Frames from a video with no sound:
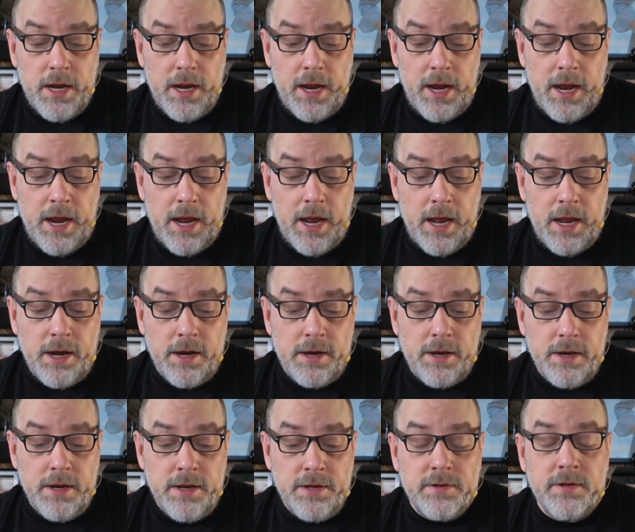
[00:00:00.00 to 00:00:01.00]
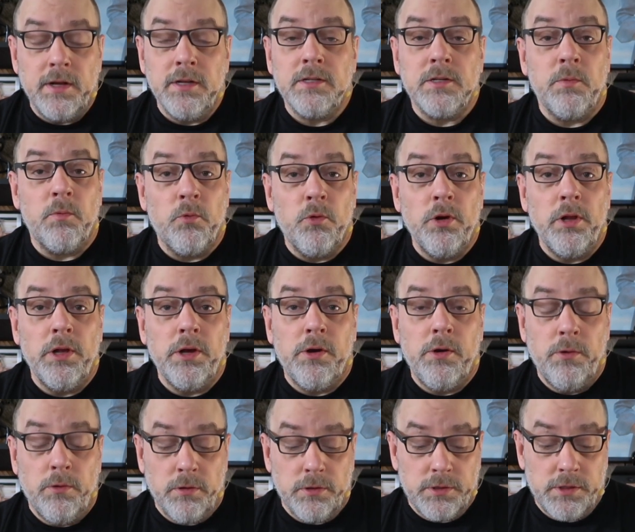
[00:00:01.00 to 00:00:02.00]
and he's done some really
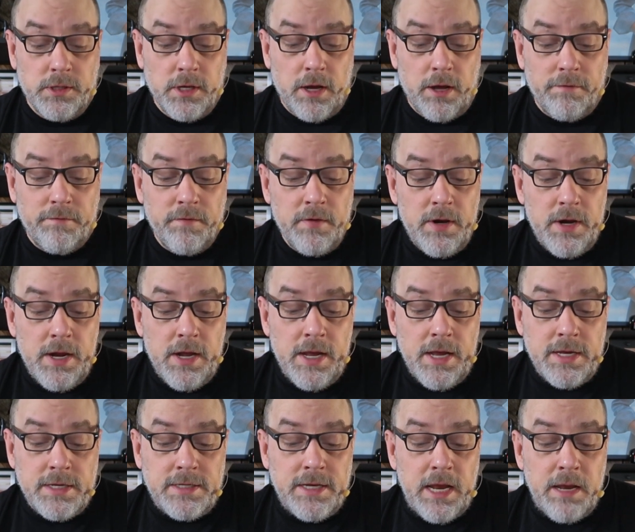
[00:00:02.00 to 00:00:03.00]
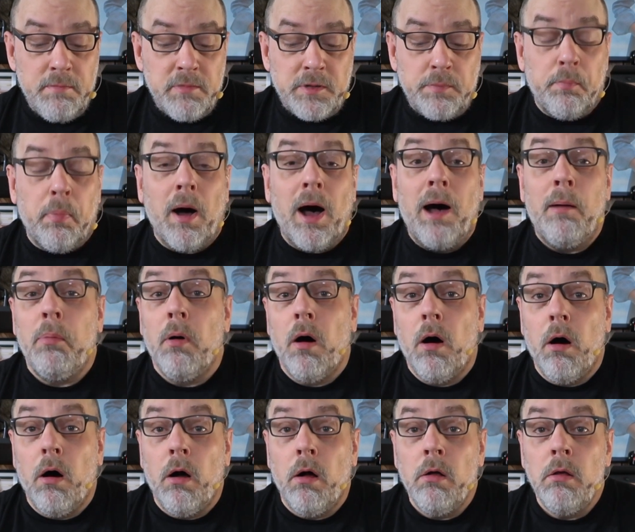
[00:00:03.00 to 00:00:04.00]
cool stuff. His name is Bob
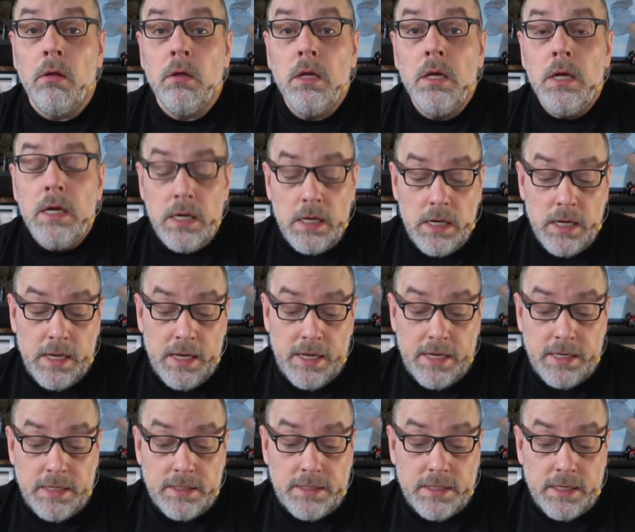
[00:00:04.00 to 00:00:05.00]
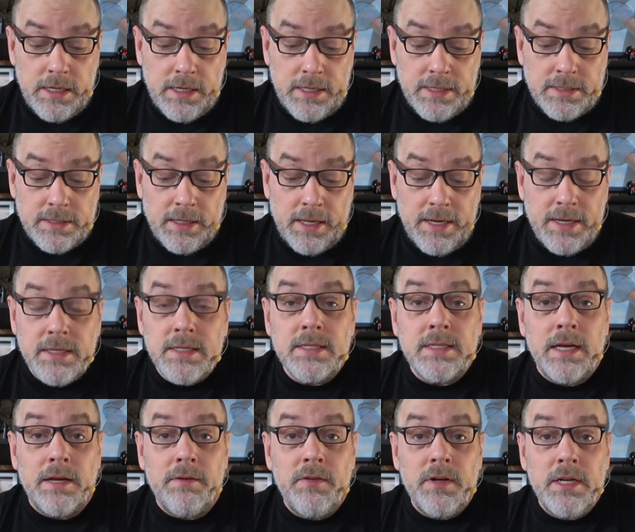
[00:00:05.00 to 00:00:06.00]
Hall. He's in his late
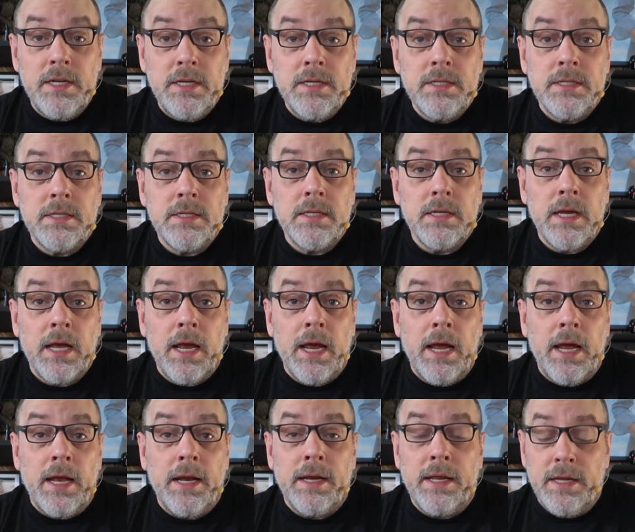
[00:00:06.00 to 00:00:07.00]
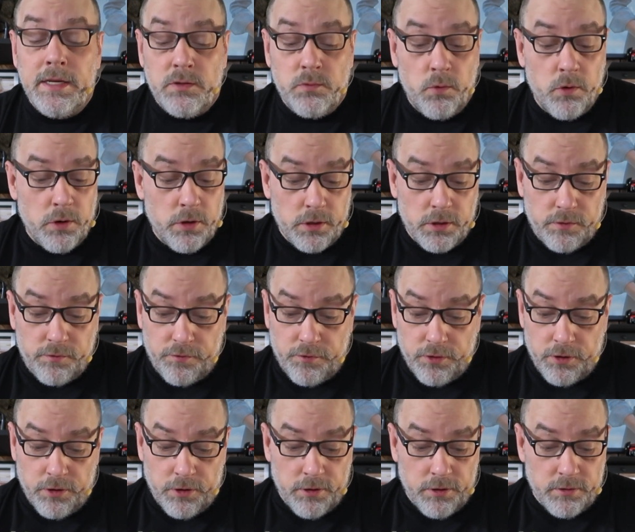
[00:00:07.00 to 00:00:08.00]
70s, and he's worked
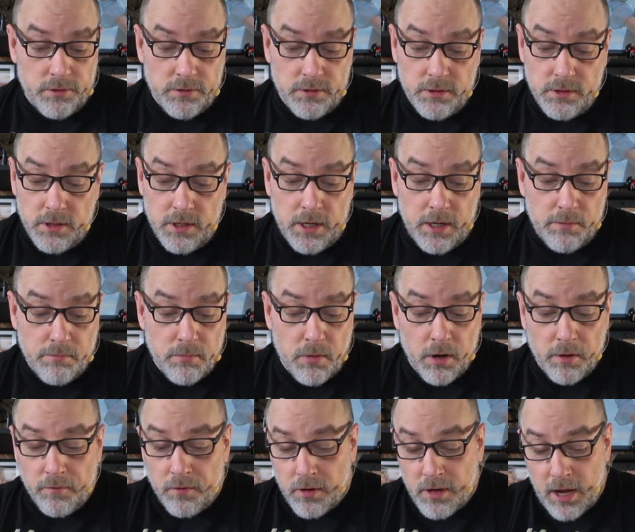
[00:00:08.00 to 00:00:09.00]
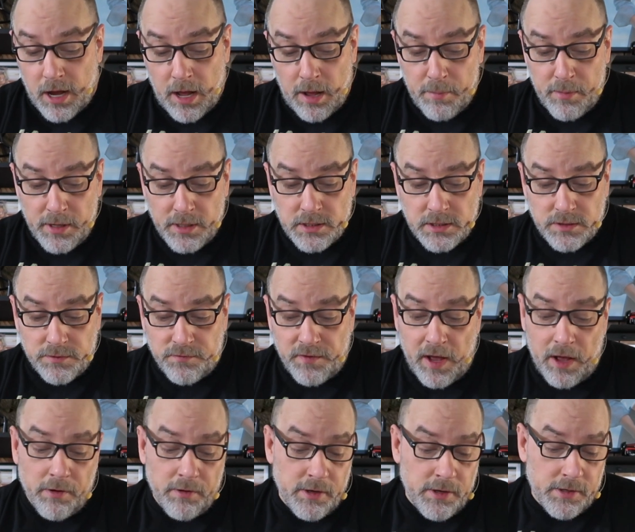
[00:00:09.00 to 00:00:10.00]
for Marvel Comics,
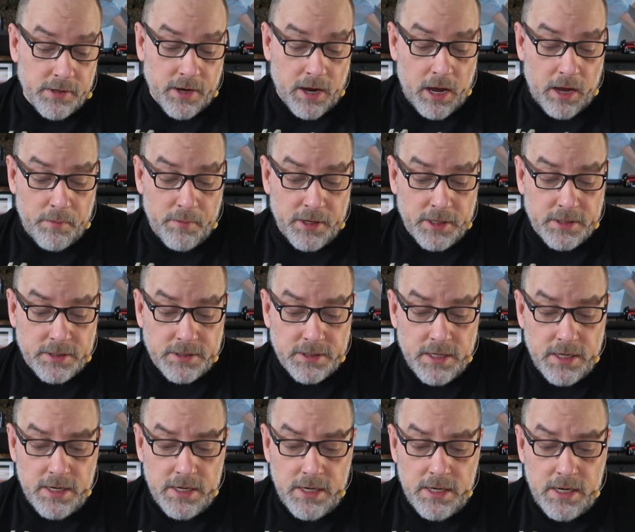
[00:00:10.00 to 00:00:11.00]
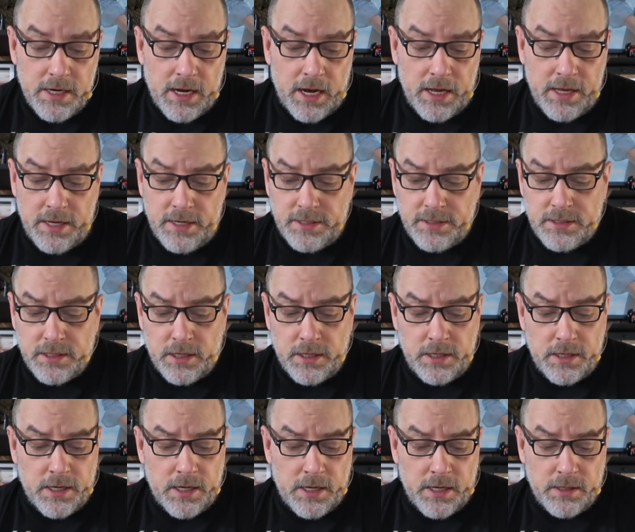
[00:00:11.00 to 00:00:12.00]
Valiant Comics. He's
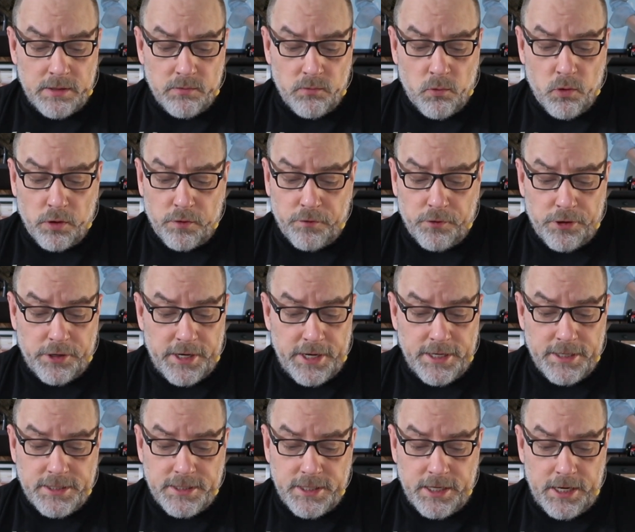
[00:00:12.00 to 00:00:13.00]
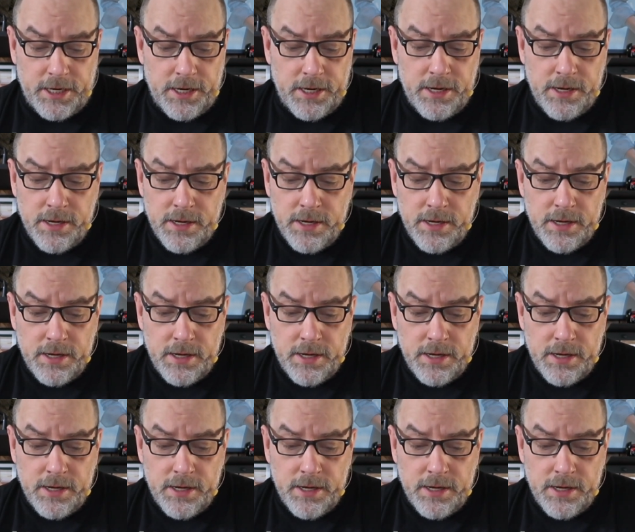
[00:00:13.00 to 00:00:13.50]
done work for DC,